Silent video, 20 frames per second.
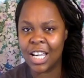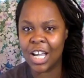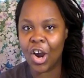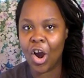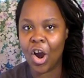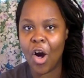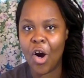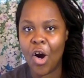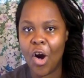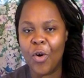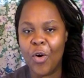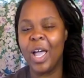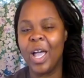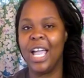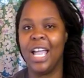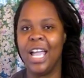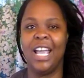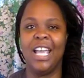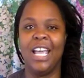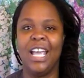
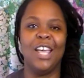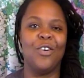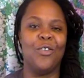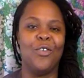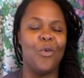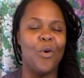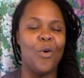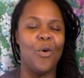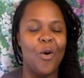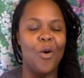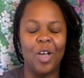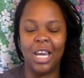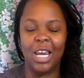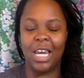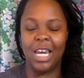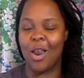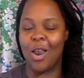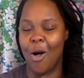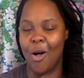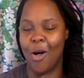going and growing
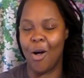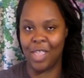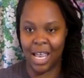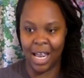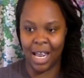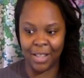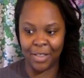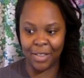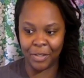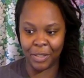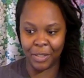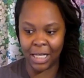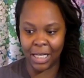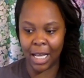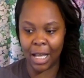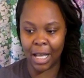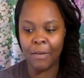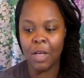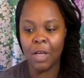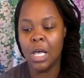and all that other
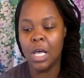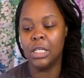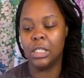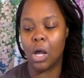stuff.